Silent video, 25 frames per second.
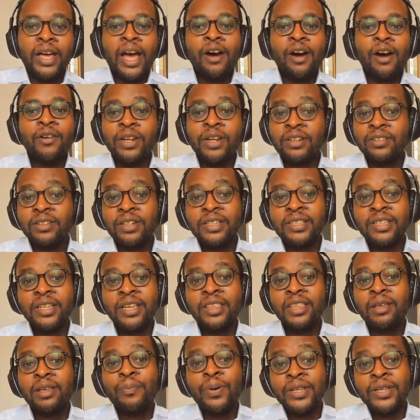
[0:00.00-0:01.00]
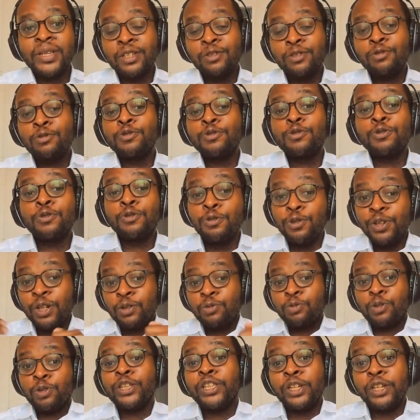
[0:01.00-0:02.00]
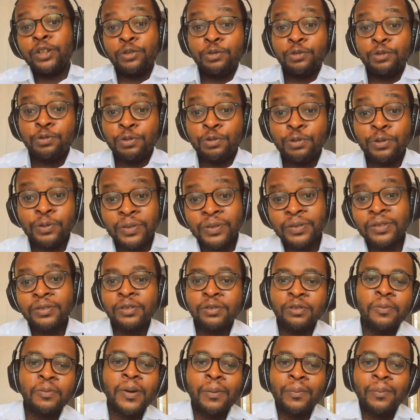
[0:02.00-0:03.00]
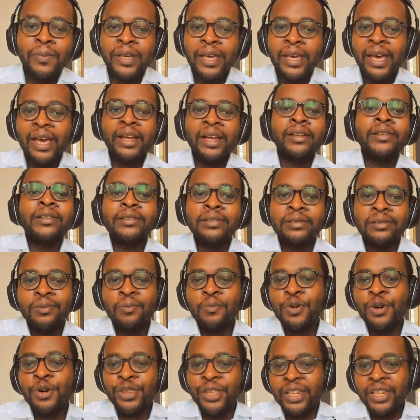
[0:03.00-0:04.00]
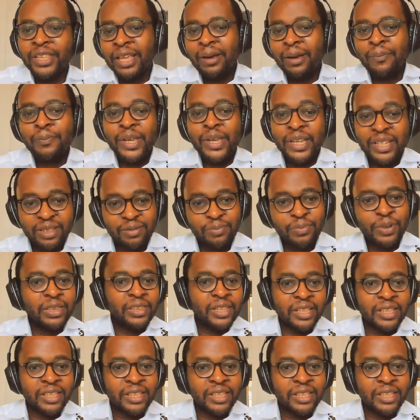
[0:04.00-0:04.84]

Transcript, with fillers: I would actually say the person who's good at what they do will probably earn more than their peers.